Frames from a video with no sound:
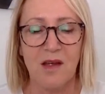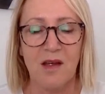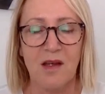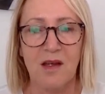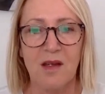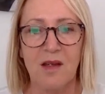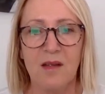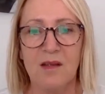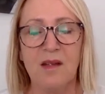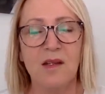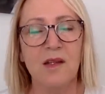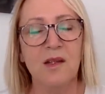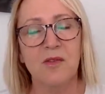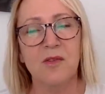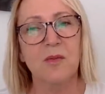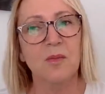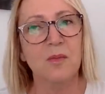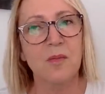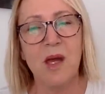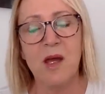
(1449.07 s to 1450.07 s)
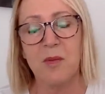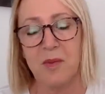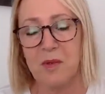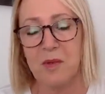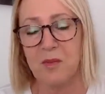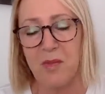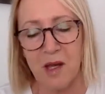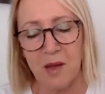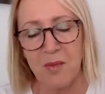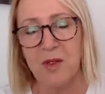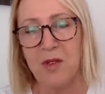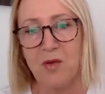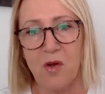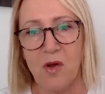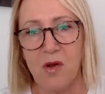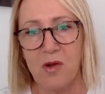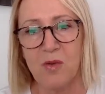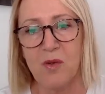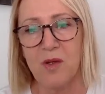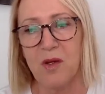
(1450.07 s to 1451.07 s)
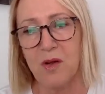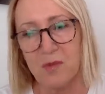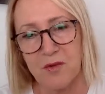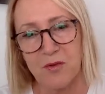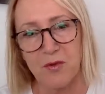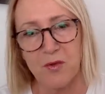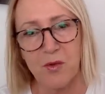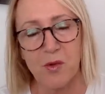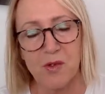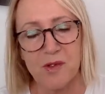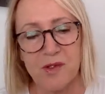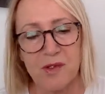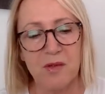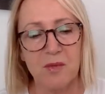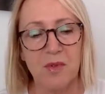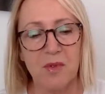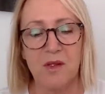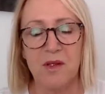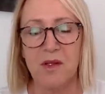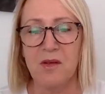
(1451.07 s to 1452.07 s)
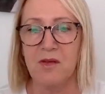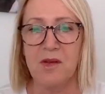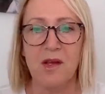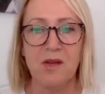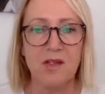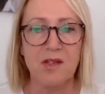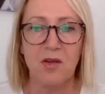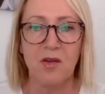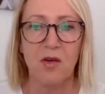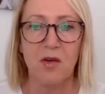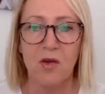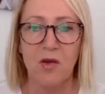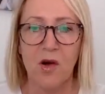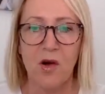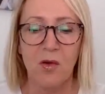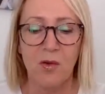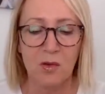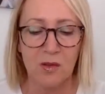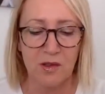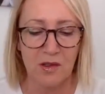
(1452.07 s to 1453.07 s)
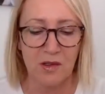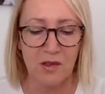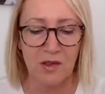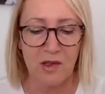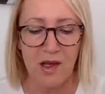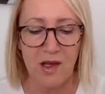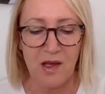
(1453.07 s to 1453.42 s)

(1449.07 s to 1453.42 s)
And even maybe, maybe not when I was 14, but even as I got older,